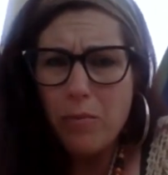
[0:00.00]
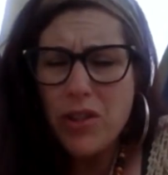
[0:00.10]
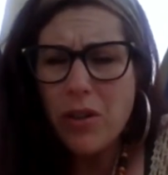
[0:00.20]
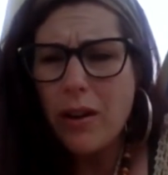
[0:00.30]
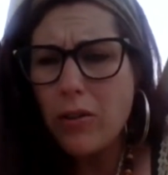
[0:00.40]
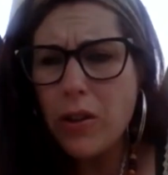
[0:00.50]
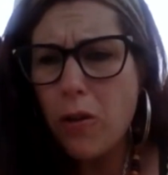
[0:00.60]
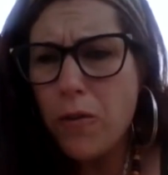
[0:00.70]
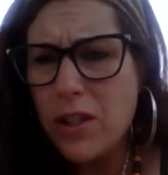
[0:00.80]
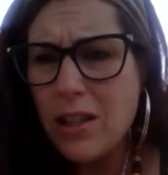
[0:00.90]
So I don't
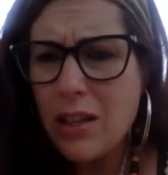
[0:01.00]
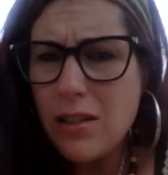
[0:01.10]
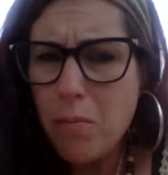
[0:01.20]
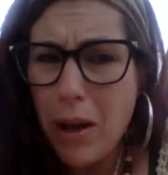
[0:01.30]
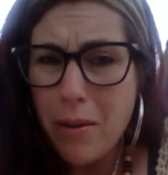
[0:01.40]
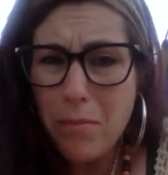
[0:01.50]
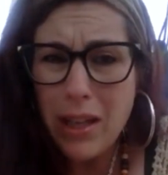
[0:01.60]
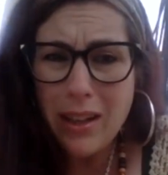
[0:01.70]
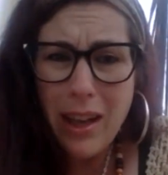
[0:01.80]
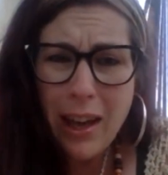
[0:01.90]
know if it's because of my
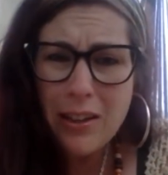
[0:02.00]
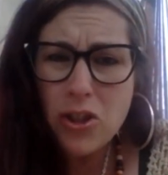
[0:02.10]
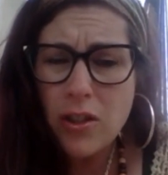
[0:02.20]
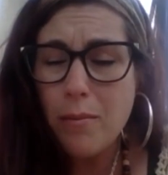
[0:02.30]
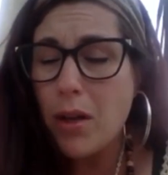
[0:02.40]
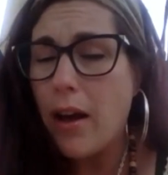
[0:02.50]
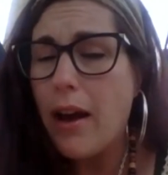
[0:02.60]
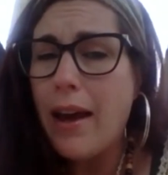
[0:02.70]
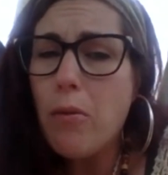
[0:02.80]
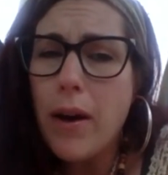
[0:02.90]
medication, but
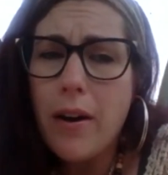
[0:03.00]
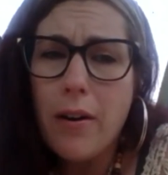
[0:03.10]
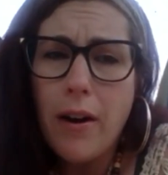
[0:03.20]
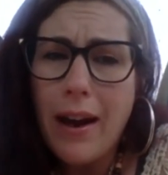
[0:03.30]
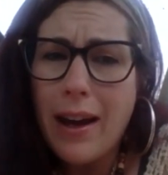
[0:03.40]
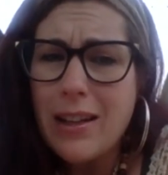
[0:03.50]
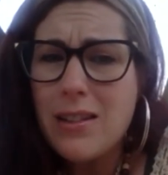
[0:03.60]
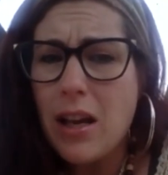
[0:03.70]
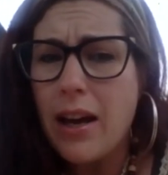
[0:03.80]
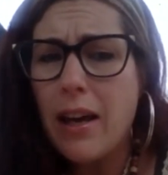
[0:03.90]
I wear
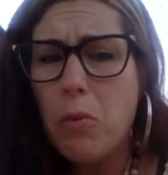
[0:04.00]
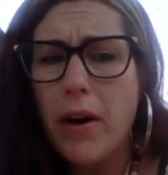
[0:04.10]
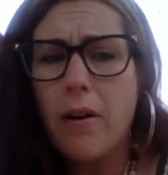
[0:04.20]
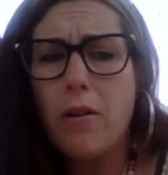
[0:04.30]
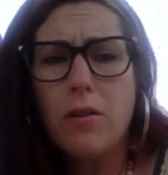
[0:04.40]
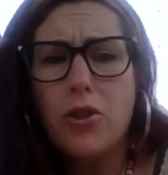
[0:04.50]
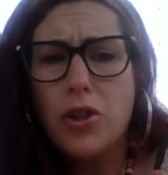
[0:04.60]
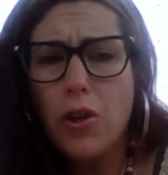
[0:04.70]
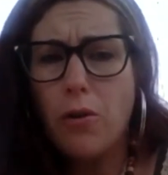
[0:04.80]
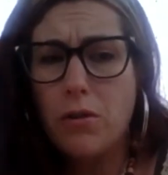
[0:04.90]
hats. I wear
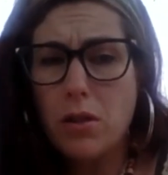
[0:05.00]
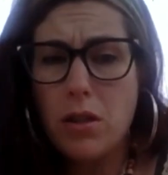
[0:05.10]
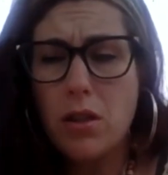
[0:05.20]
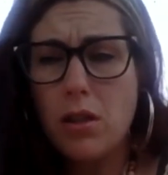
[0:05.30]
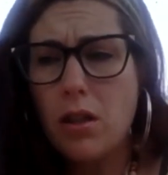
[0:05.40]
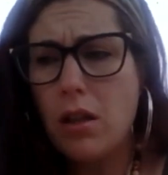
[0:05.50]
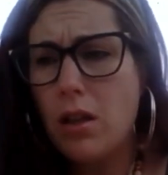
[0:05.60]
shirts.